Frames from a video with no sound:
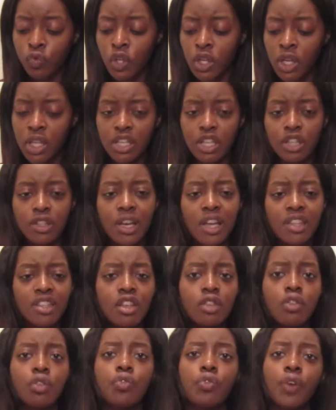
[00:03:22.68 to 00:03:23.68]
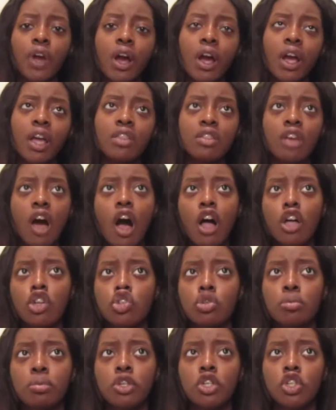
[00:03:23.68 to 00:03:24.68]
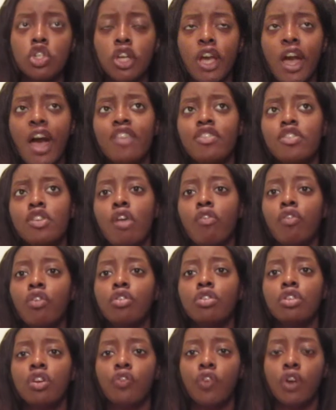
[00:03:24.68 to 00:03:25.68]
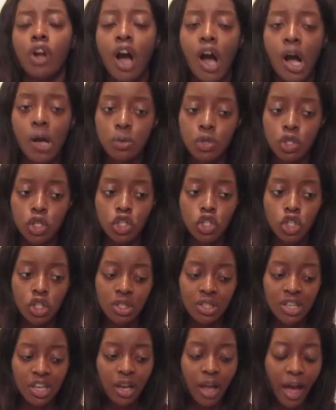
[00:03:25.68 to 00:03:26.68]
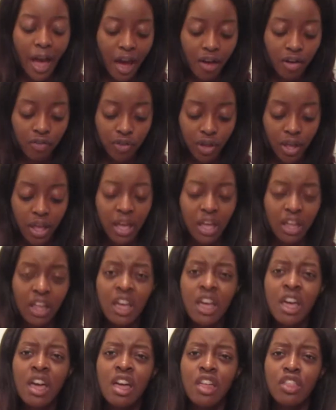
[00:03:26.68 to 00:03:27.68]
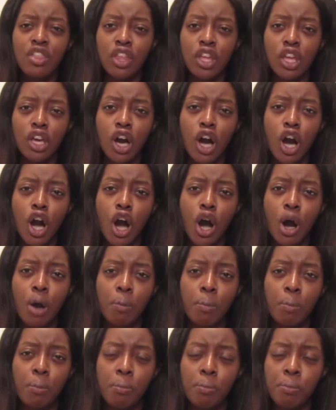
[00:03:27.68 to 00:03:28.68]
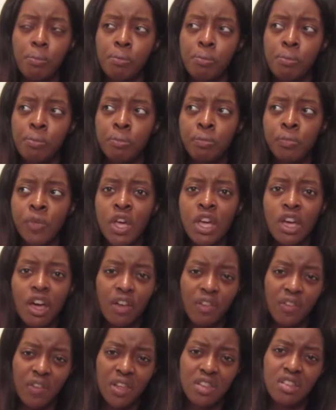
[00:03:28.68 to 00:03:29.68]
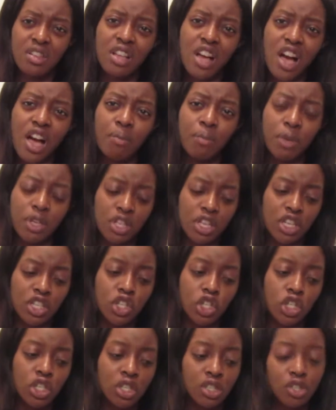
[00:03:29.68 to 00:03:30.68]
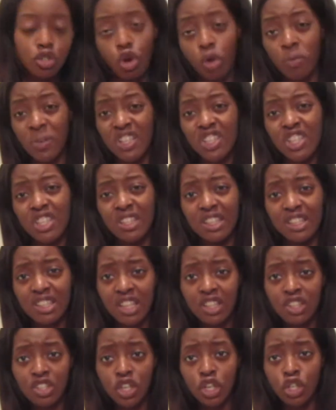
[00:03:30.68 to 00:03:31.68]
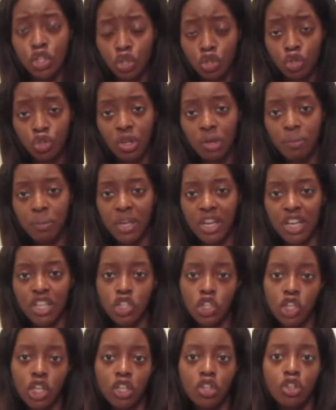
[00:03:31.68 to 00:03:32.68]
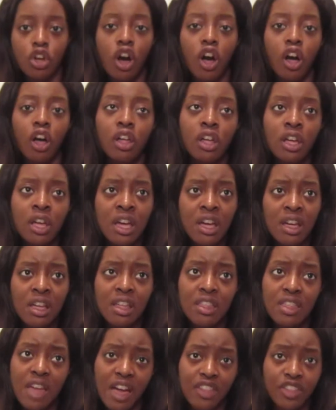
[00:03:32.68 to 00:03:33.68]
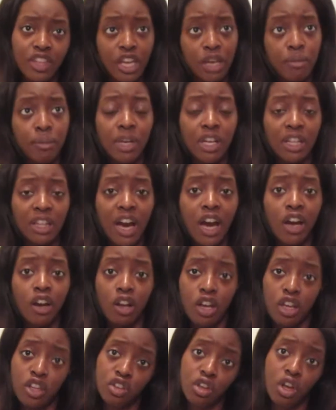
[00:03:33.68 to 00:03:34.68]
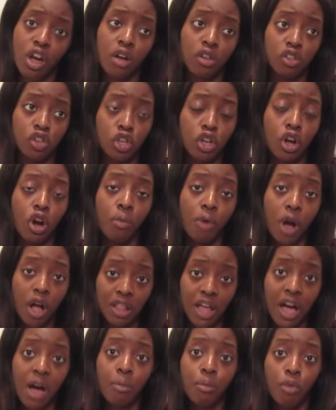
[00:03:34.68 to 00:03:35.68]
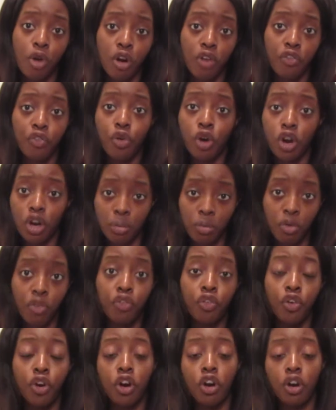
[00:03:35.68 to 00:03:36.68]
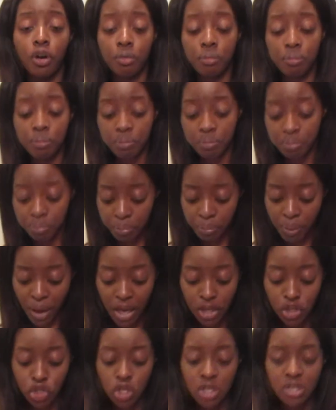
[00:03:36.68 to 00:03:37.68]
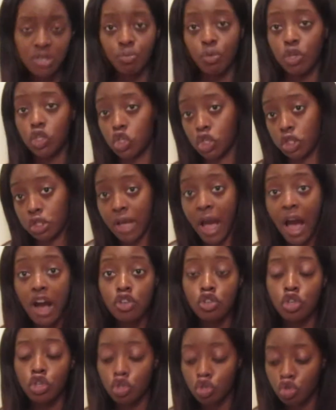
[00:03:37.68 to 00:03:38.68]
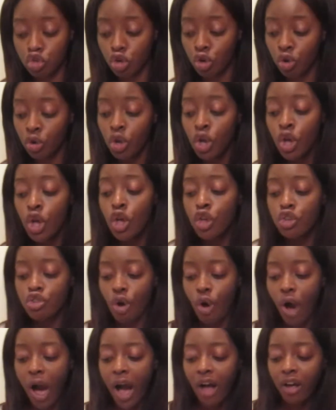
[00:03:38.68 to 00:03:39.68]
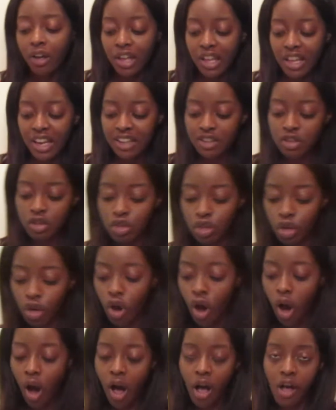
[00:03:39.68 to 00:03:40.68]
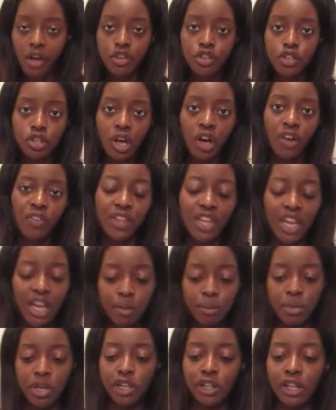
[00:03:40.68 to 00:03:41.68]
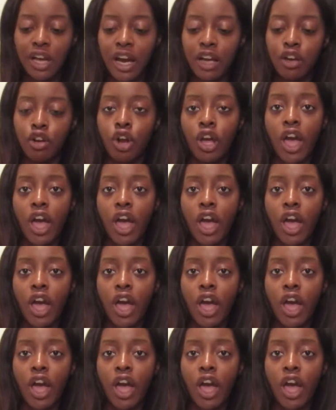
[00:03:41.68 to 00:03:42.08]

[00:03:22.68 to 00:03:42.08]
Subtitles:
The dentist was very knowledgeable. She had several different options. She did have the Invisalign, but then she told me that she discontinued it because she thought that the Inman Aligner is a lot more affordable for her patients, which is actually true. So I'll get into the cost of the Inman Aligner.